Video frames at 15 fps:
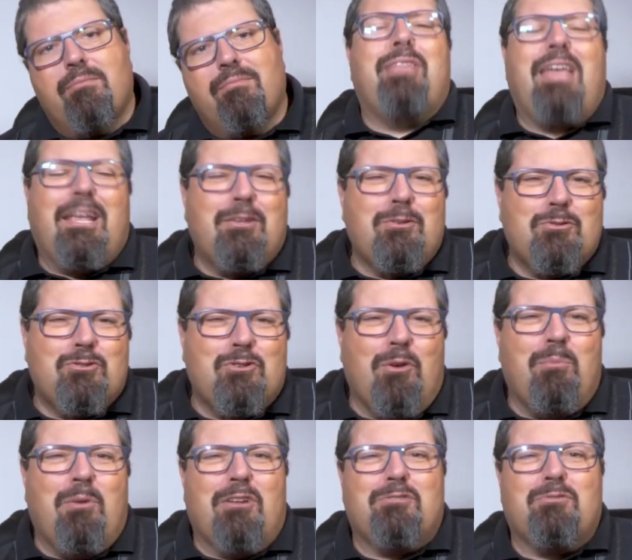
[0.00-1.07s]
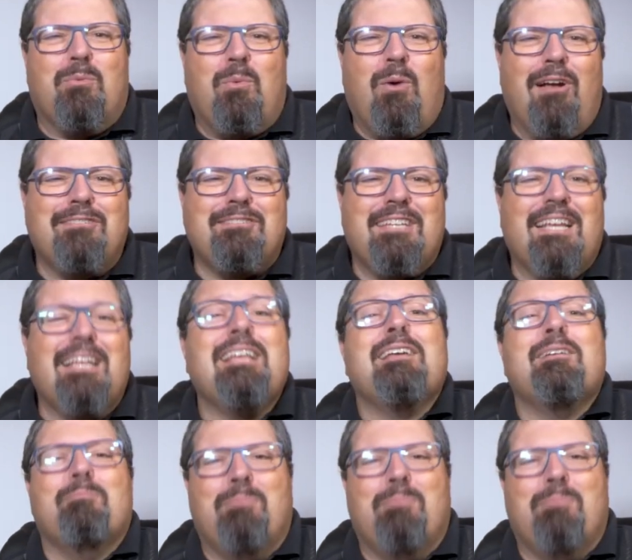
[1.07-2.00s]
Thank you so much for watching.